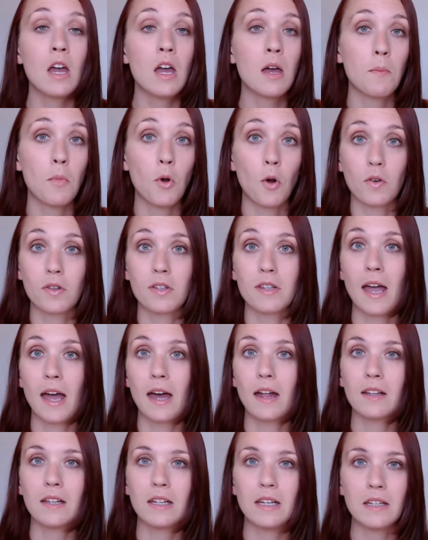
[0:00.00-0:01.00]

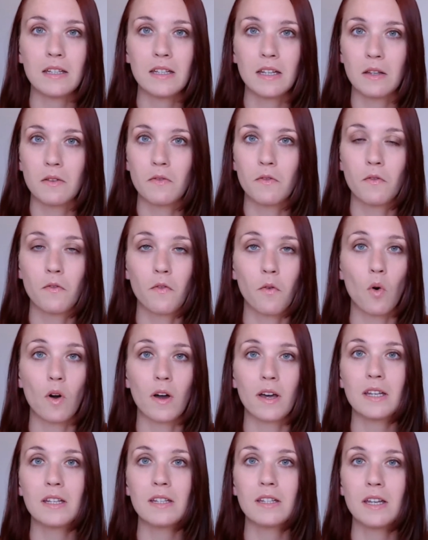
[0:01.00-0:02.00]
personalities and
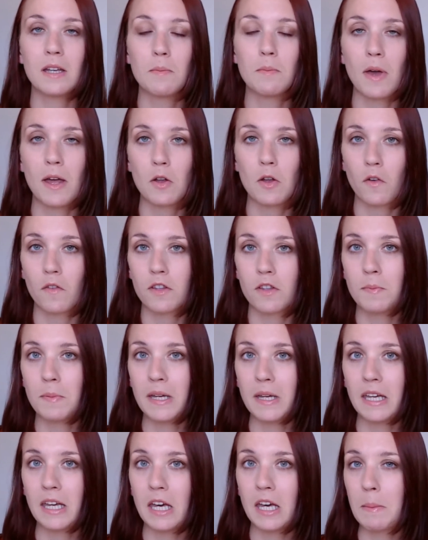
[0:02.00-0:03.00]
voice and manner of
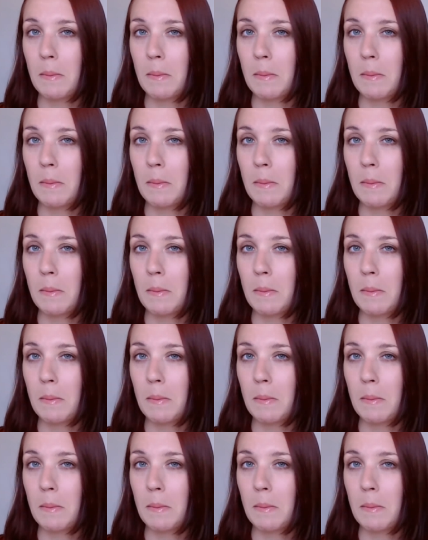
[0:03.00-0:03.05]
speaking,